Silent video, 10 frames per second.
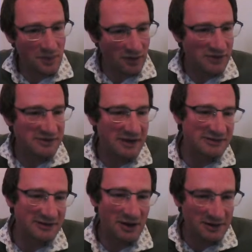this
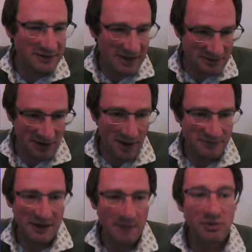gets a kind of date
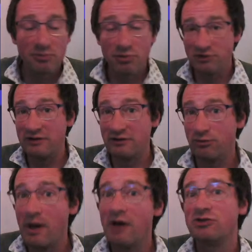timestamp in the project as
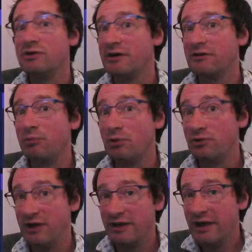well. So you can export
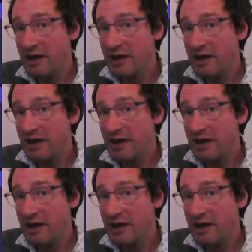it.